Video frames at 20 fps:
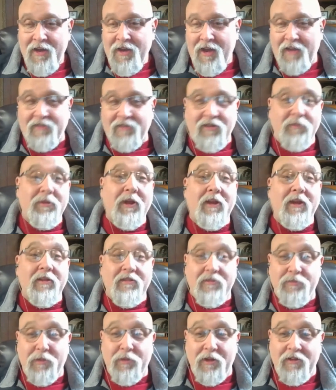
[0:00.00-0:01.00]
And so
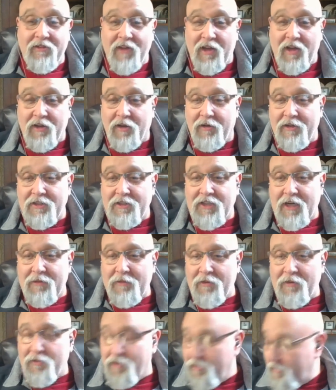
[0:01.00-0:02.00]
please say hello to Jamie for